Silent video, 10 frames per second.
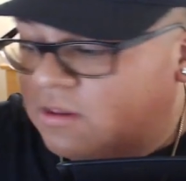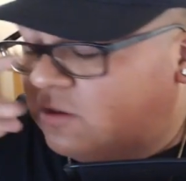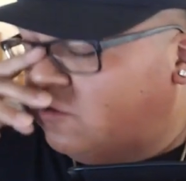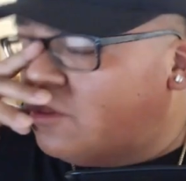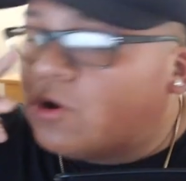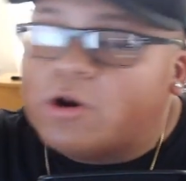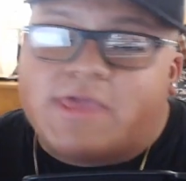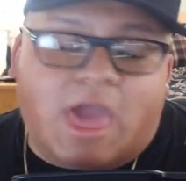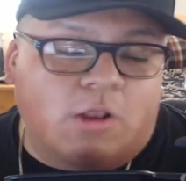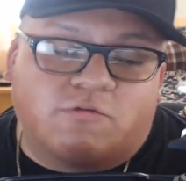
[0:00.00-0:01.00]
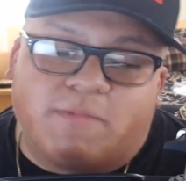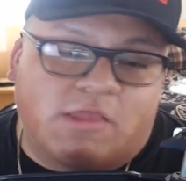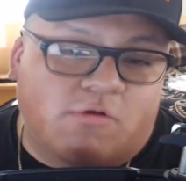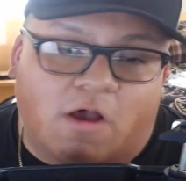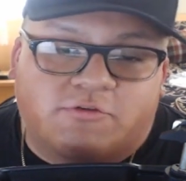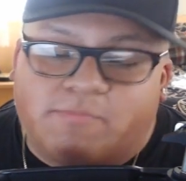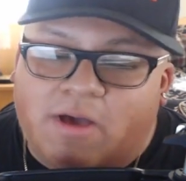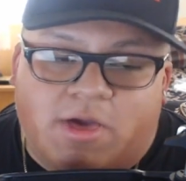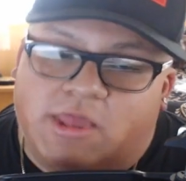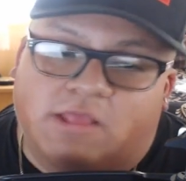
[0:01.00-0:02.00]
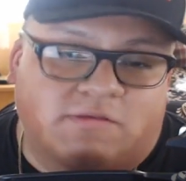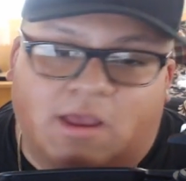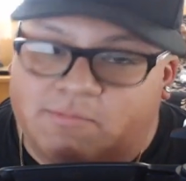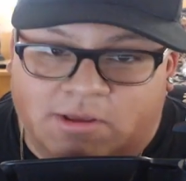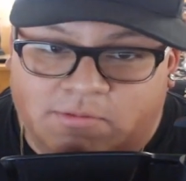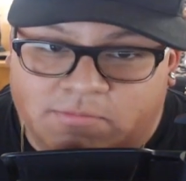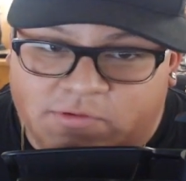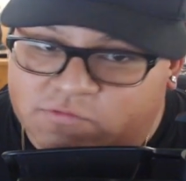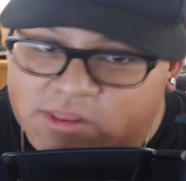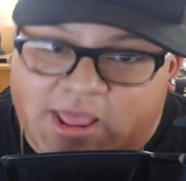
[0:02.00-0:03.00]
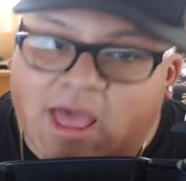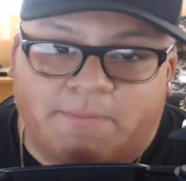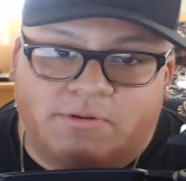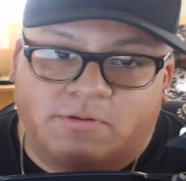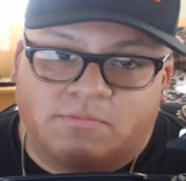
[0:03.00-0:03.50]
Because you know Gargano's main roster bound anytime now. It's going to happen.